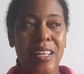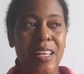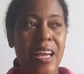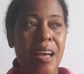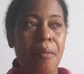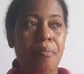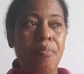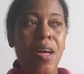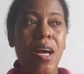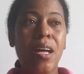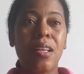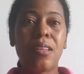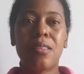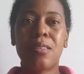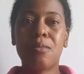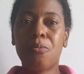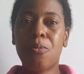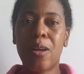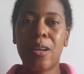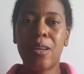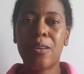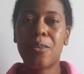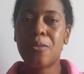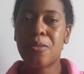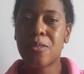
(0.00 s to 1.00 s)
I'm not
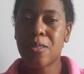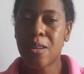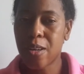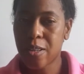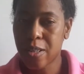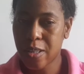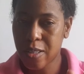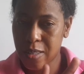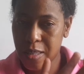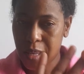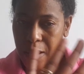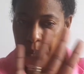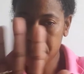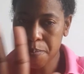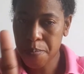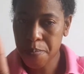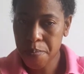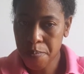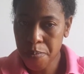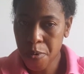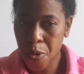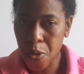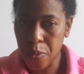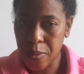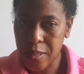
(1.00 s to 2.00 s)
one of those artists that
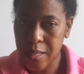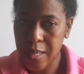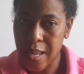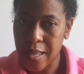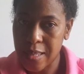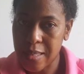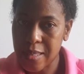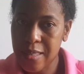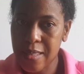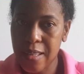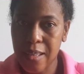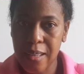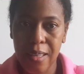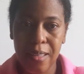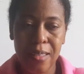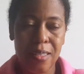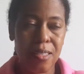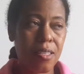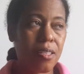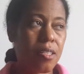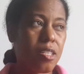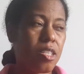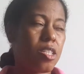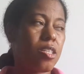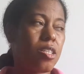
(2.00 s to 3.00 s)
protest against
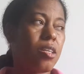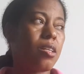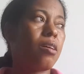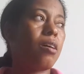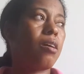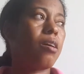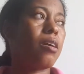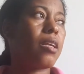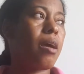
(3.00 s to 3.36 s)
digital art.